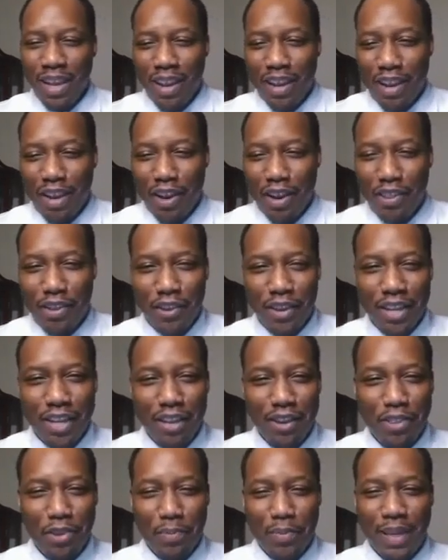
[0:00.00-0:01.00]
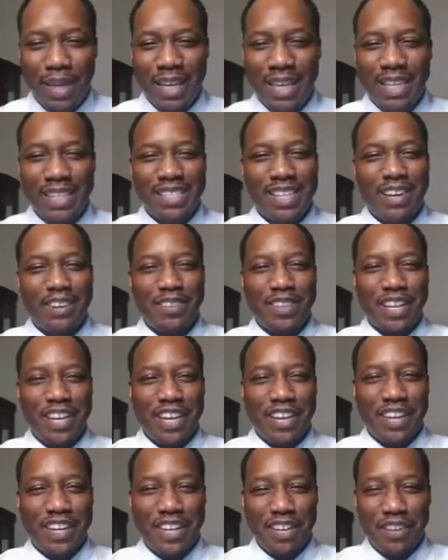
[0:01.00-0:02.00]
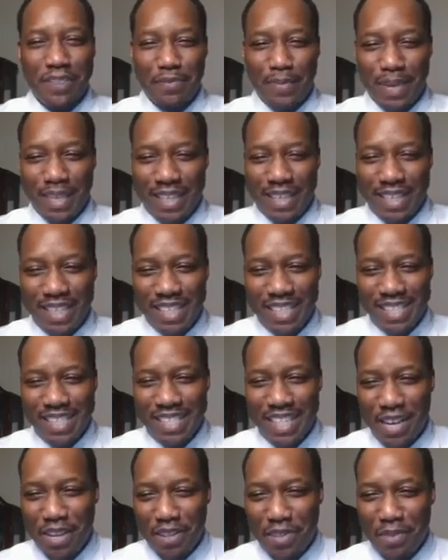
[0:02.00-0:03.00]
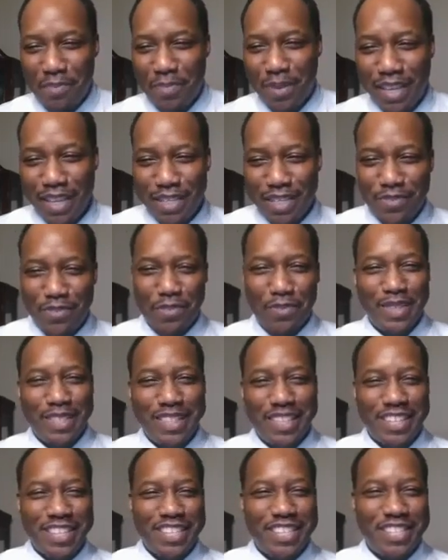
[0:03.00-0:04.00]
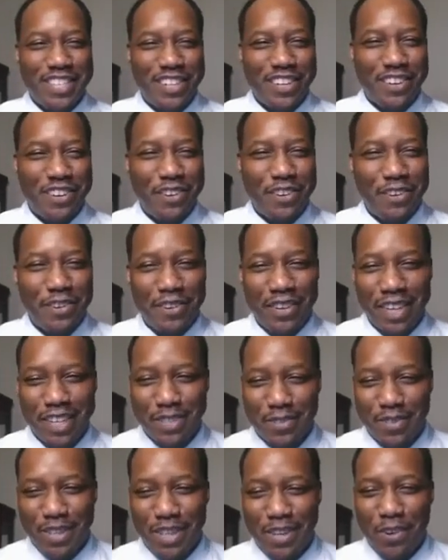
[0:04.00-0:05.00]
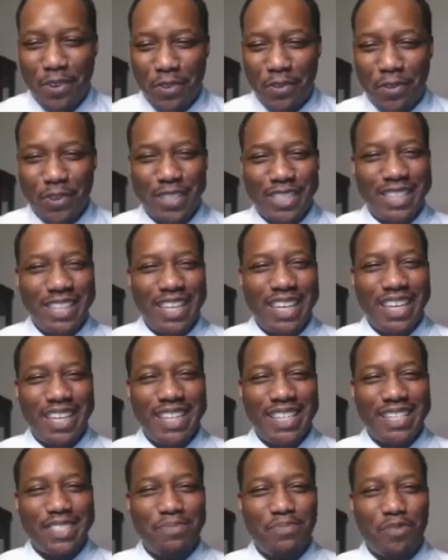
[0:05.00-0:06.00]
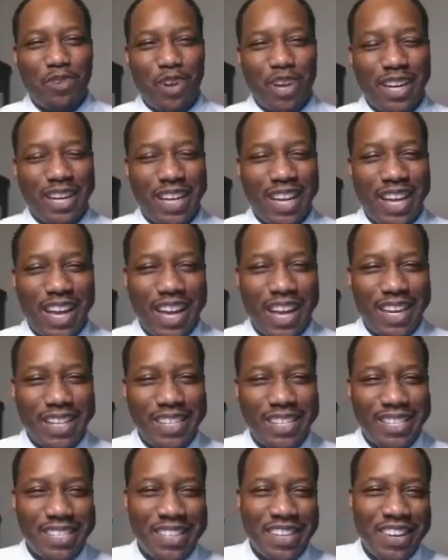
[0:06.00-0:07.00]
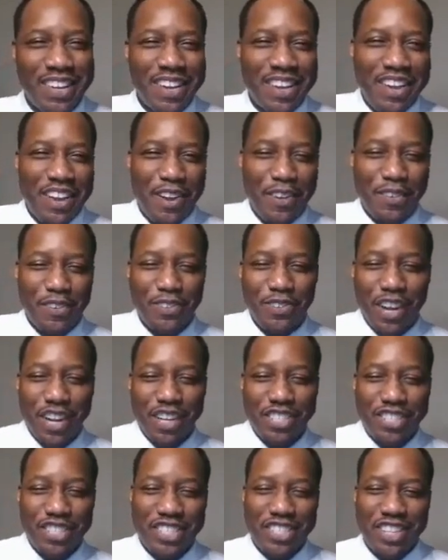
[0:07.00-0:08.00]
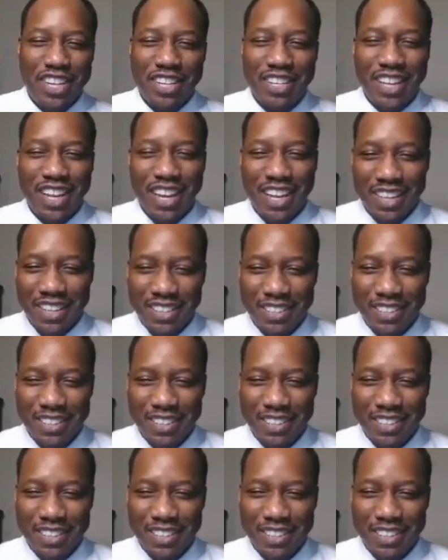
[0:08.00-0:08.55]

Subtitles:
Are there any other P's out there? Any other P's? Any other P's for me to consider as we go through today's broadcast, Strategy Sunday?